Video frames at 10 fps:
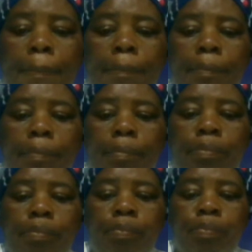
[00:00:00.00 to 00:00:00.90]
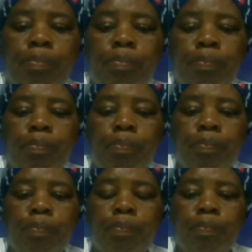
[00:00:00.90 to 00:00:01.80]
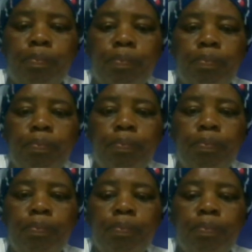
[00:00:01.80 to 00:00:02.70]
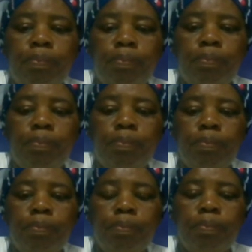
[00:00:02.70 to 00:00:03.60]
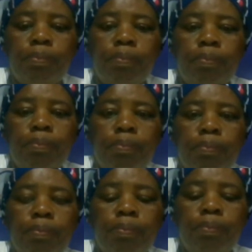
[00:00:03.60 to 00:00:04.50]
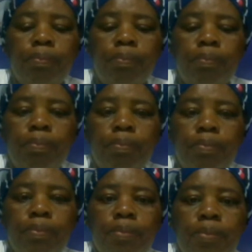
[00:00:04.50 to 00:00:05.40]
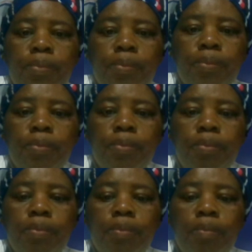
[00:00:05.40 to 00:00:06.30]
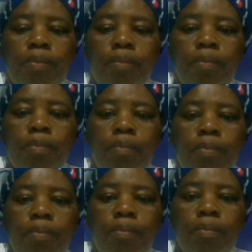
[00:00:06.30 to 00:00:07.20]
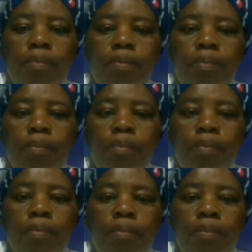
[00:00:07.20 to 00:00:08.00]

No words are spoken by the person on screen.